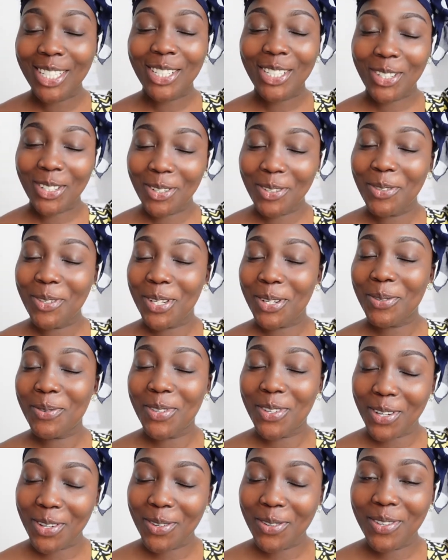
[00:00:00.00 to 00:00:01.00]
do do
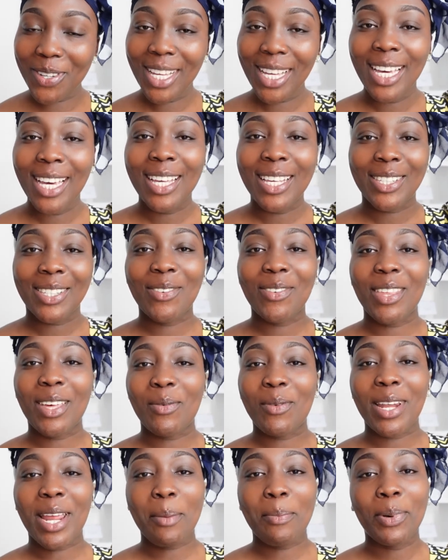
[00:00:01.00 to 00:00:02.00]
do so
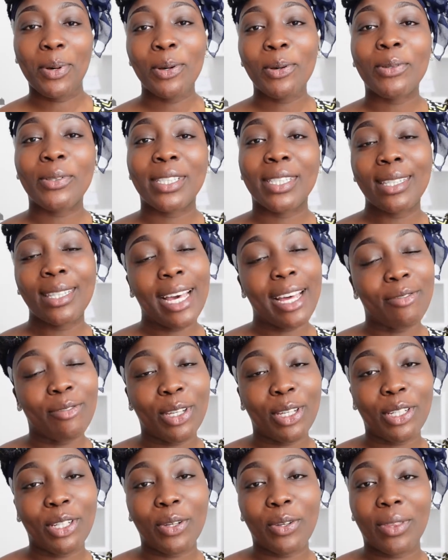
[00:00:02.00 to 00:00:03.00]
that when I post that
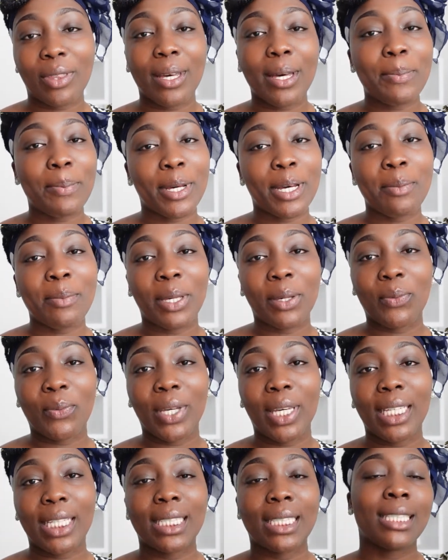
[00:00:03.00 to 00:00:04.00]
video in the upcoming
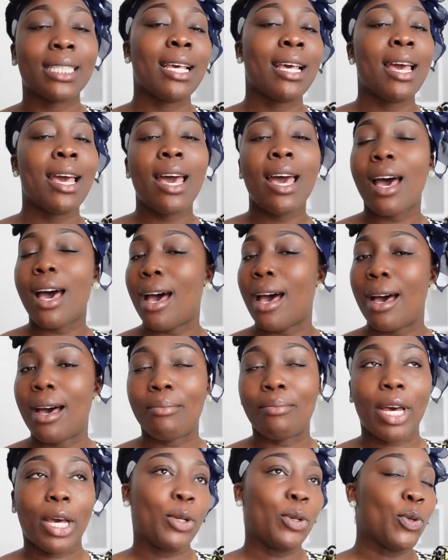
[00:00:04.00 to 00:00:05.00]
weeks
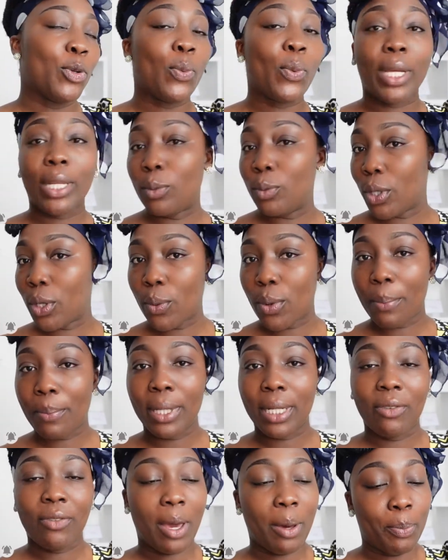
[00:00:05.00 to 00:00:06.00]
um, I don't know when it will go up
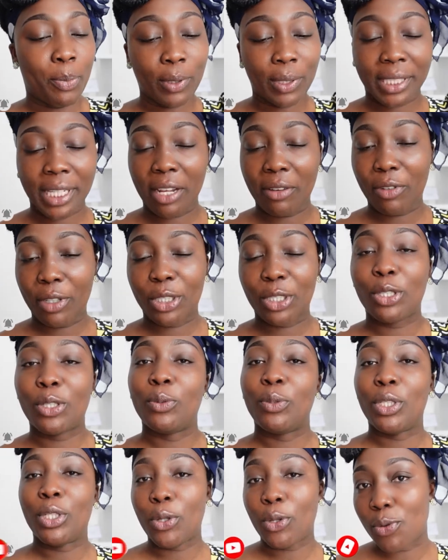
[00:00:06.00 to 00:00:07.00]
but if I post that video you
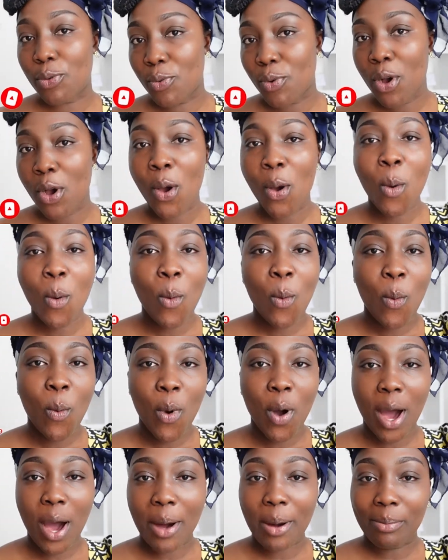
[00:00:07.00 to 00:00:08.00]
would know
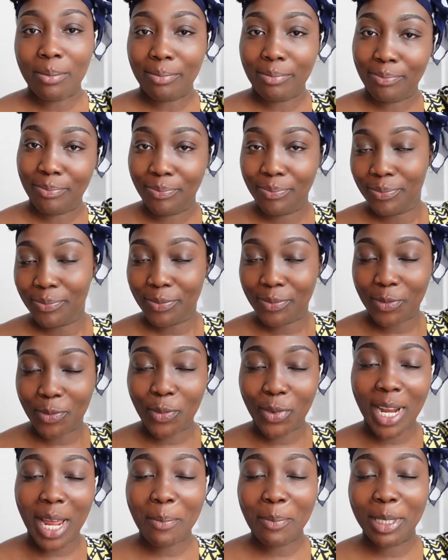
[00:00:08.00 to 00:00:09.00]
um,
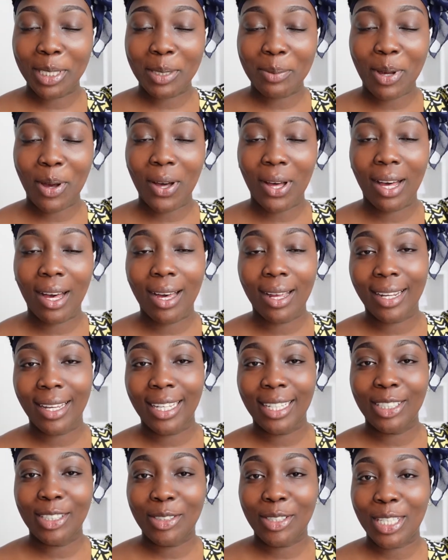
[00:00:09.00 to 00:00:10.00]
what I miss about Ghana
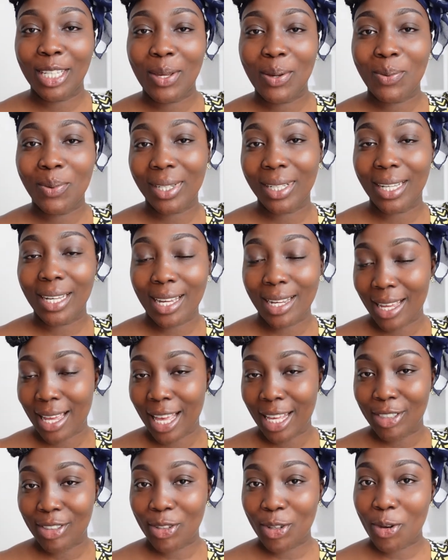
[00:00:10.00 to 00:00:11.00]
and you see what Ghana
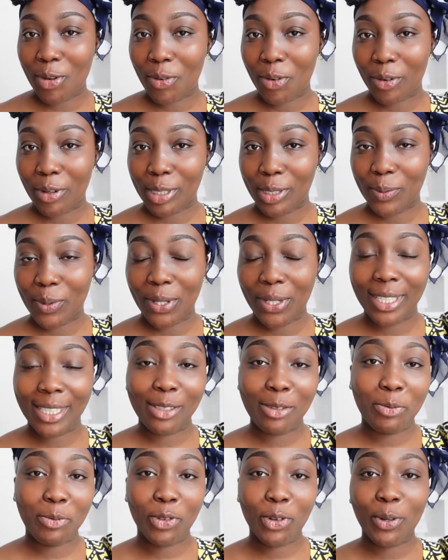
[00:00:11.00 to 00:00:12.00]
has to offer as well because
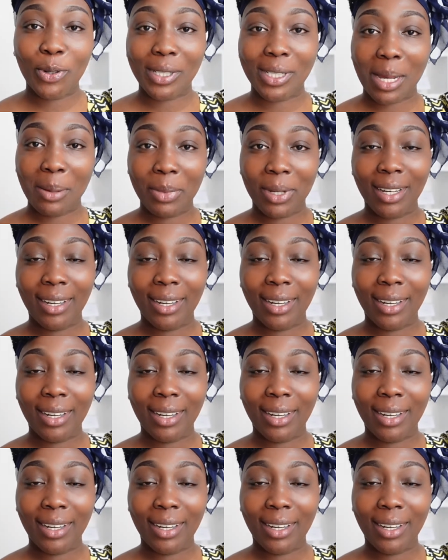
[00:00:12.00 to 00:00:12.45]
of course I'm